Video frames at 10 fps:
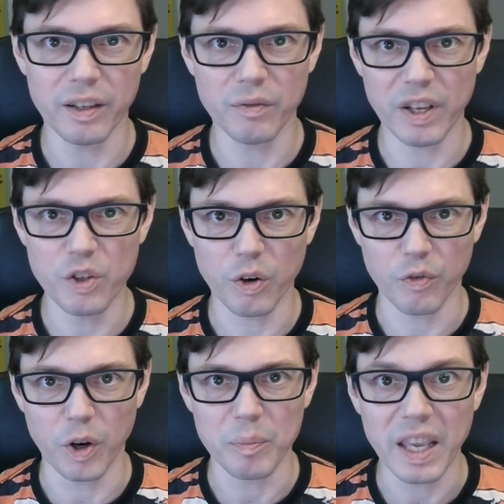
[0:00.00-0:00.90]
adventure
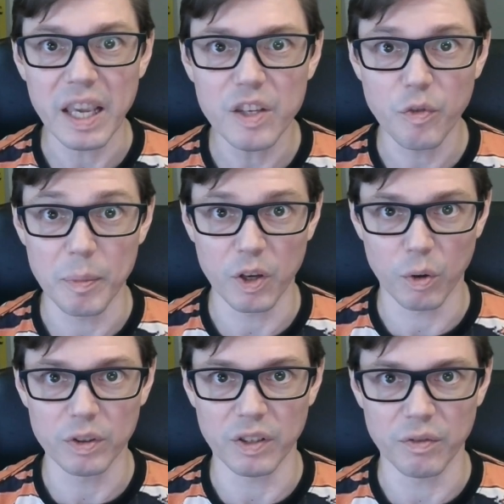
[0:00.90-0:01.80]
from Keys from the
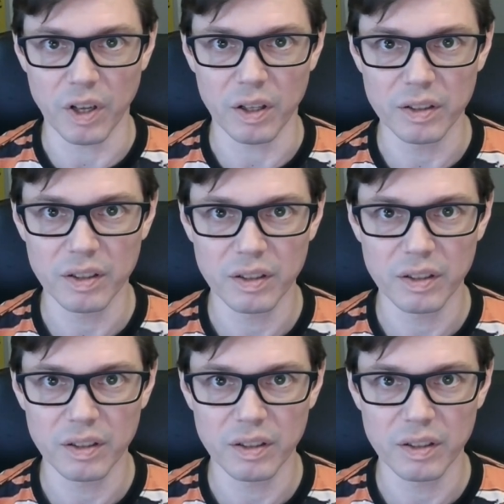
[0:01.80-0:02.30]
Golden Vault.